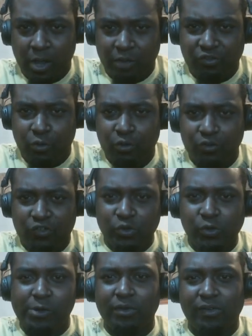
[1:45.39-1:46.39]
It showed us
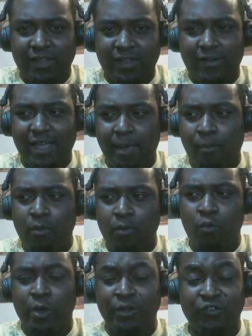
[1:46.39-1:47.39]
who he was now capable of
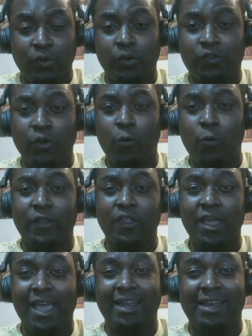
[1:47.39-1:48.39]
going toe-to-toe with,
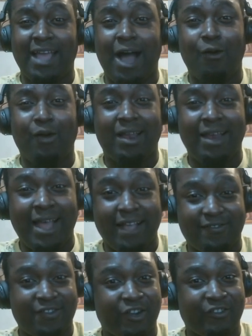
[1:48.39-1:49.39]
and he
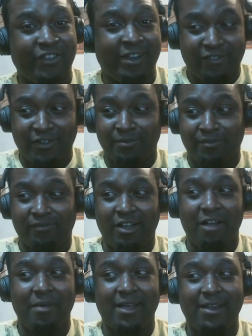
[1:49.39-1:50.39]
outclassed Darkshine in terms of
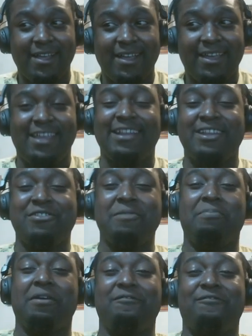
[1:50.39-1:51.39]
combat. He literally
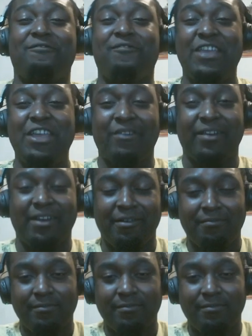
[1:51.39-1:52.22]
put fear in him.